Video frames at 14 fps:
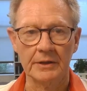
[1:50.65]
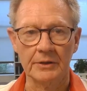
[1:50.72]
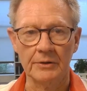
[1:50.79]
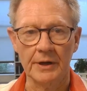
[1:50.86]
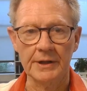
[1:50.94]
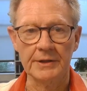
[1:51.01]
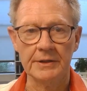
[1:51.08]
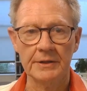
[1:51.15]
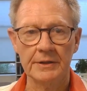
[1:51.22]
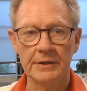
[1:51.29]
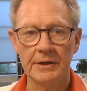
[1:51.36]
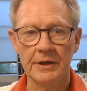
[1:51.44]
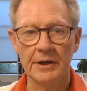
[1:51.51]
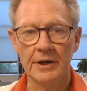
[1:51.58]
Great
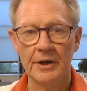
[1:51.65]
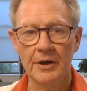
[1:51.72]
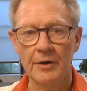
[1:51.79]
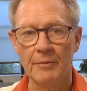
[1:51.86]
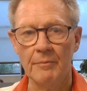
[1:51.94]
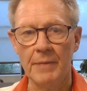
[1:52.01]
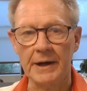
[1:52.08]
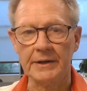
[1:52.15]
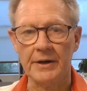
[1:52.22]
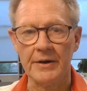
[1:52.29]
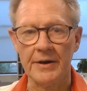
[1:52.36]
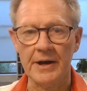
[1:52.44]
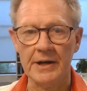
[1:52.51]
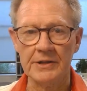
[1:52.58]

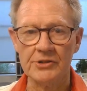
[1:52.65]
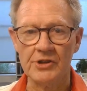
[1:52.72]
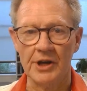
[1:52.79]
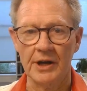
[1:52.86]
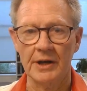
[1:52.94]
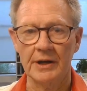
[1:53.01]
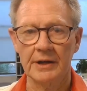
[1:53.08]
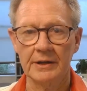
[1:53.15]
Backerganj